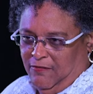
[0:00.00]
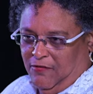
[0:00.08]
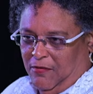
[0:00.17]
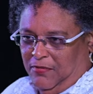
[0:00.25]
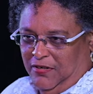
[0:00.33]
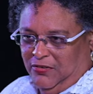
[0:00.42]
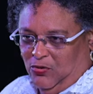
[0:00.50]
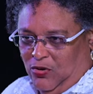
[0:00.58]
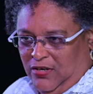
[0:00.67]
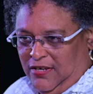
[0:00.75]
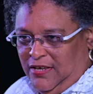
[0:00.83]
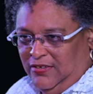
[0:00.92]
from His
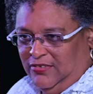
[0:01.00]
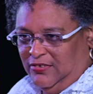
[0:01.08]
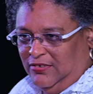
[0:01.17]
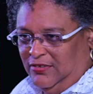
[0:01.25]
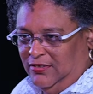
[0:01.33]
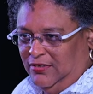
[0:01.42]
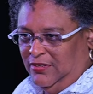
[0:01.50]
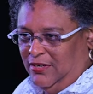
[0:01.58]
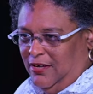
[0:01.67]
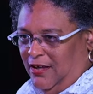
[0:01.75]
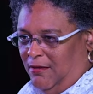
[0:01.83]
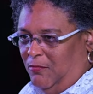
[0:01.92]
Holiness
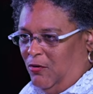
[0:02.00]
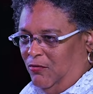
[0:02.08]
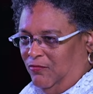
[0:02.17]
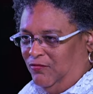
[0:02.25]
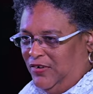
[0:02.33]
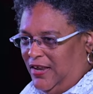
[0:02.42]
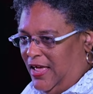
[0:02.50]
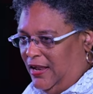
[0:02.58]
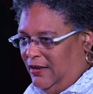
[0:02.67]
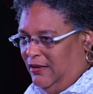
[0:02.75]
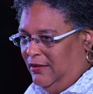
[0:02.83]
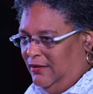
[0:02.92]
about Fidel